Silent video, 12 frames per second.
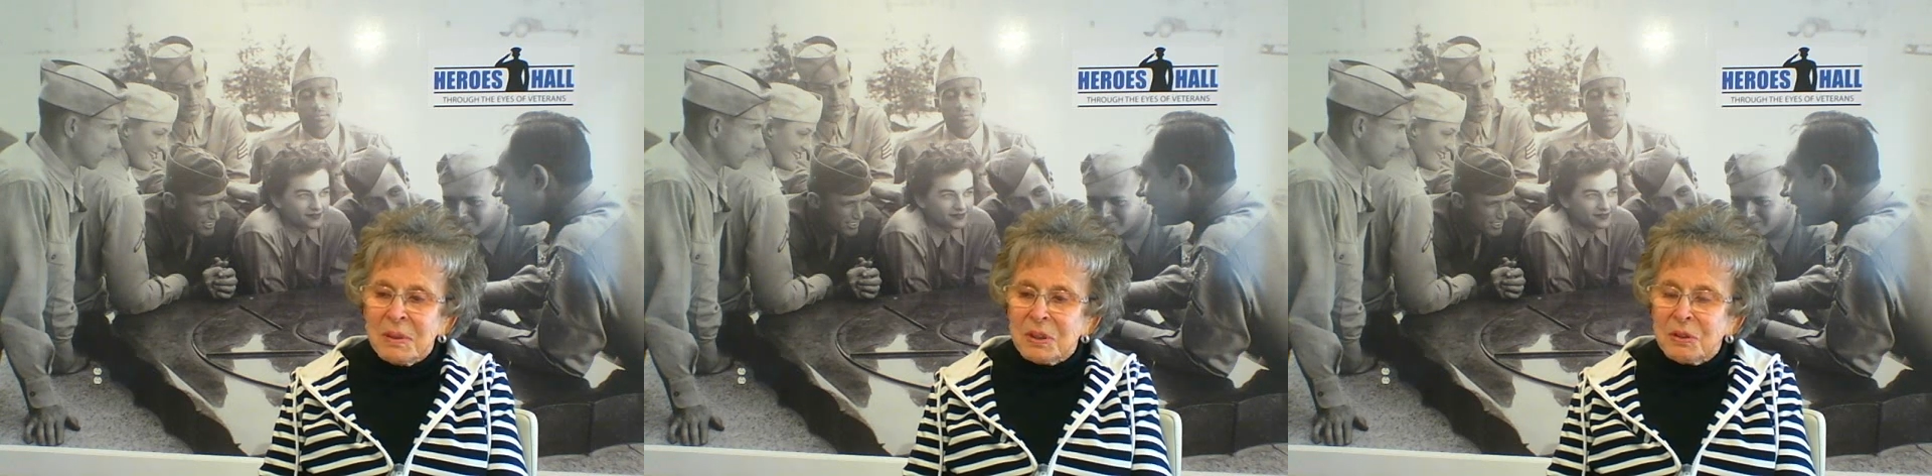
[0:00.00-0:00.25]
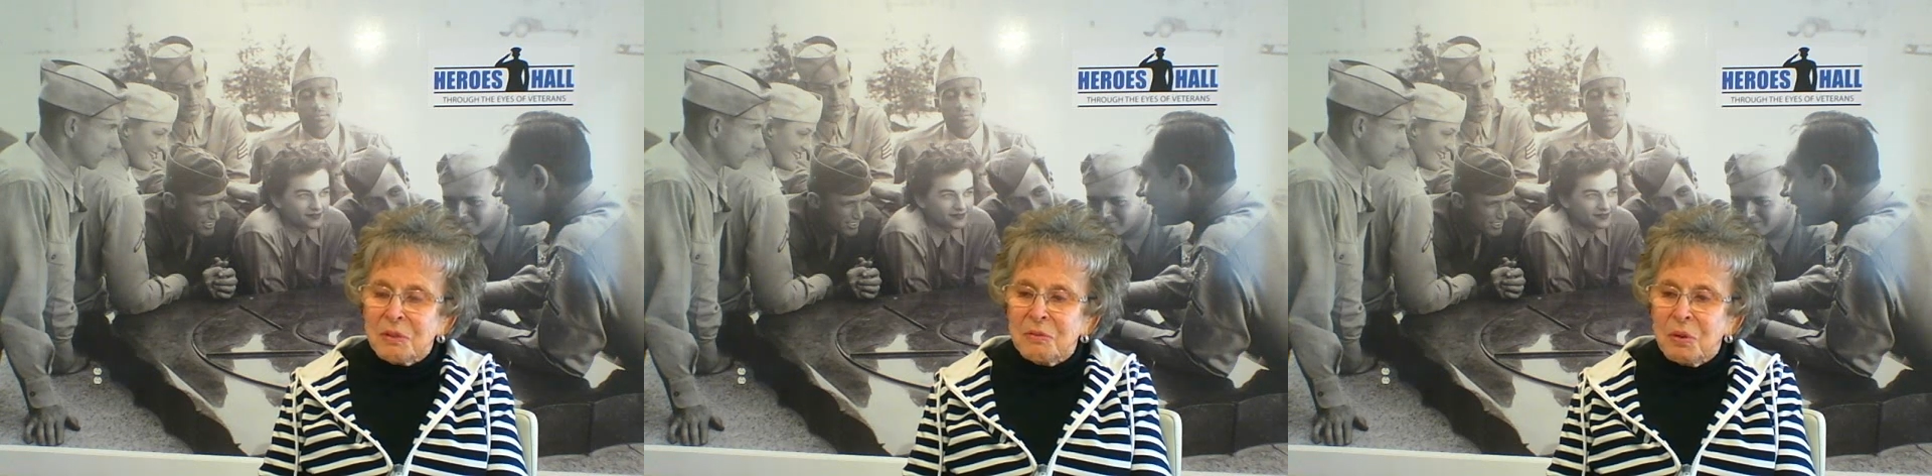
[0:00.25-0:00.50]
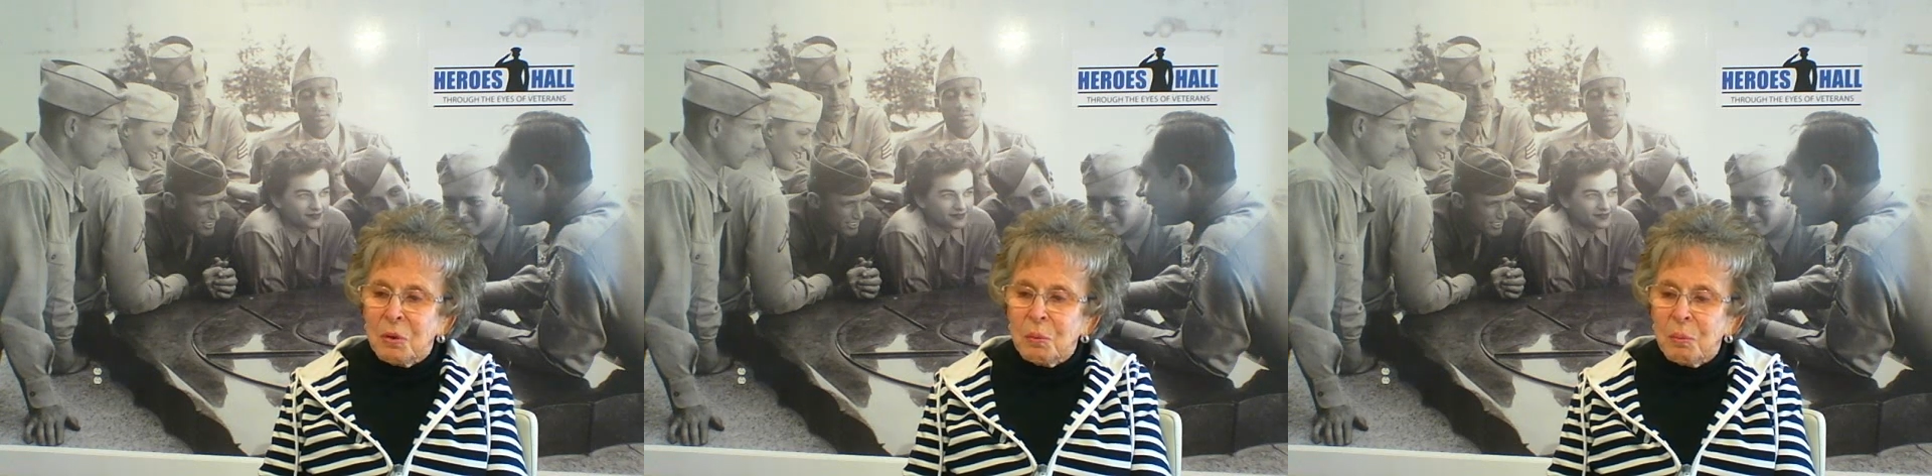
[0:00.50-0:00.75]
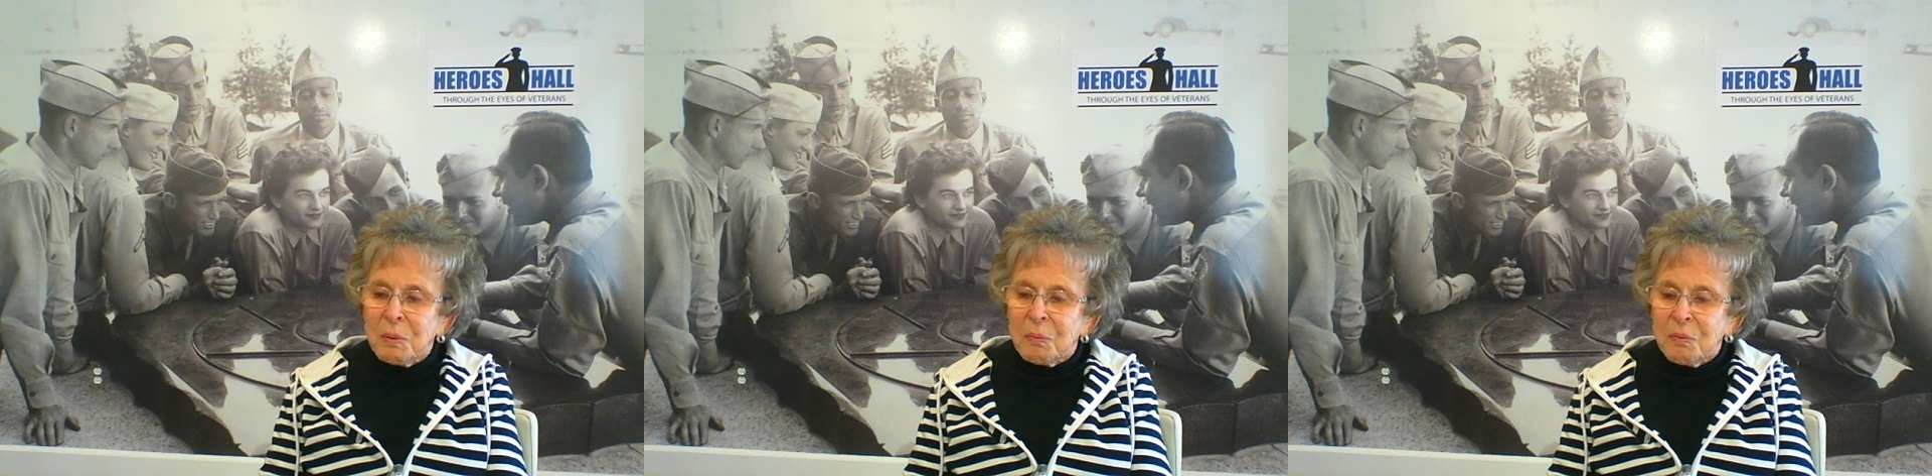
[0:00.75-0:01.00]
have known we
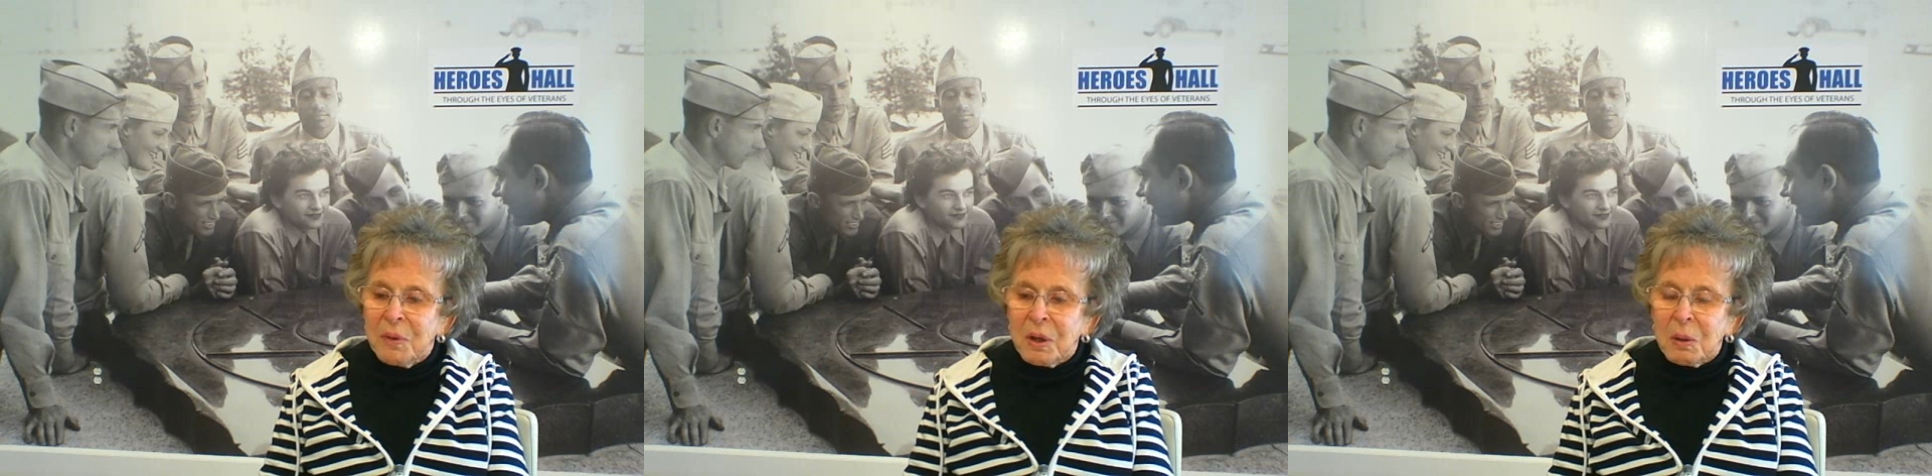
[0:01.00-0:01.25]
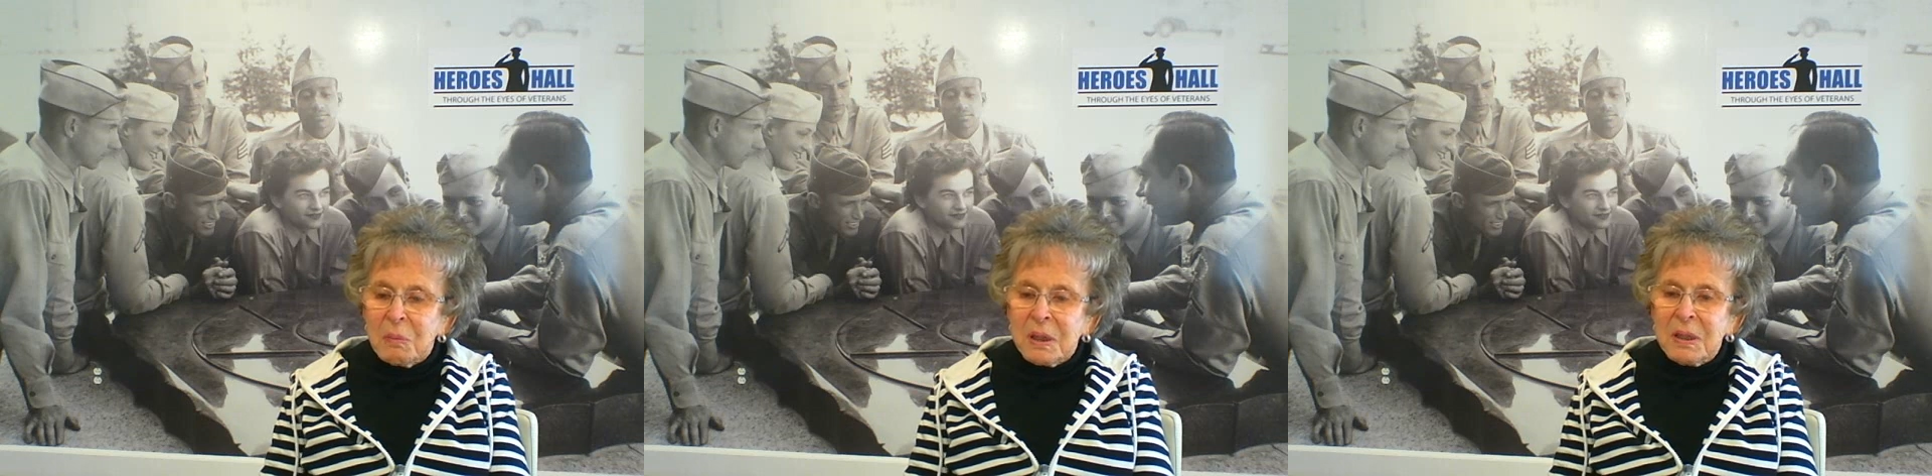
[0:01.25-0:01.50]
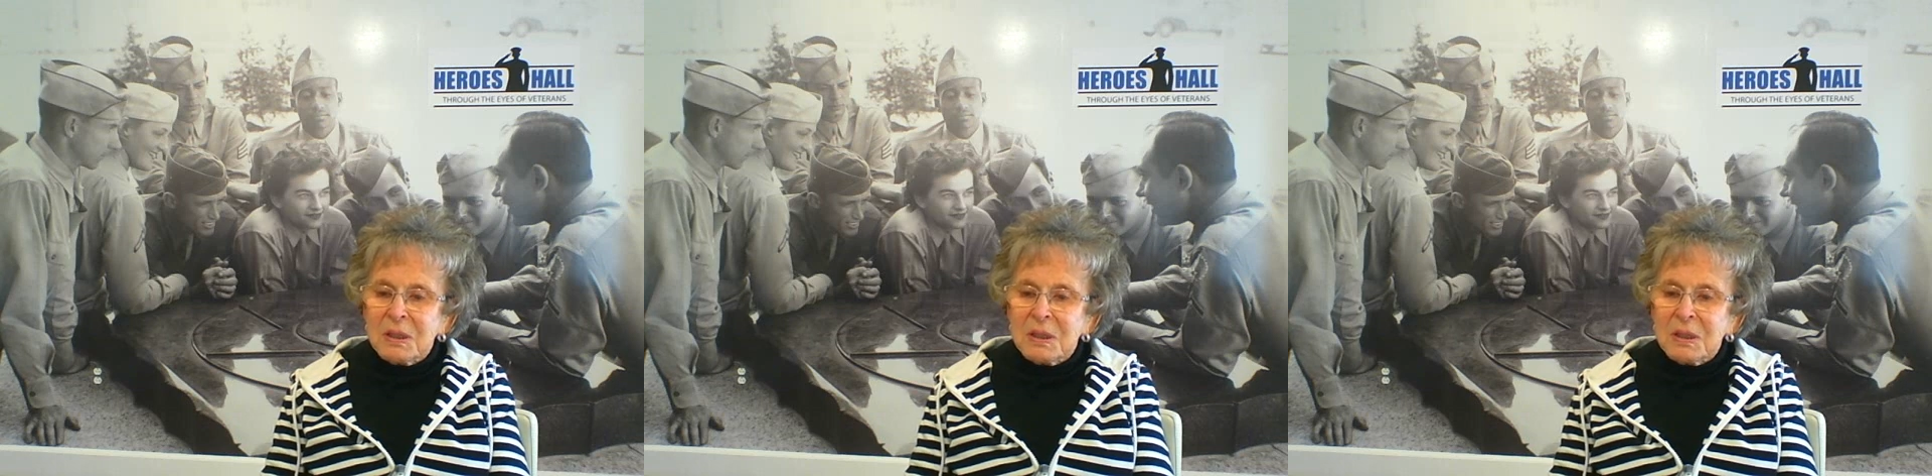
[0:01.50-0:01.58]
were there because